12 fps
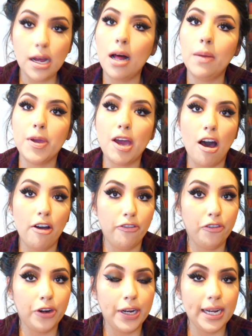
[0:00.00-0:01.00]
I'll be
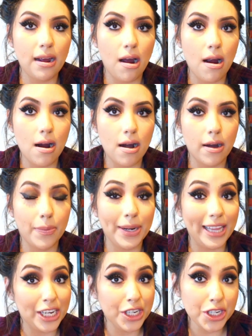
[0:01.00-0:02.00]
offering are
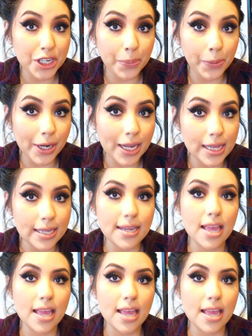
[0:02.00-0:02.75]
relationship readings,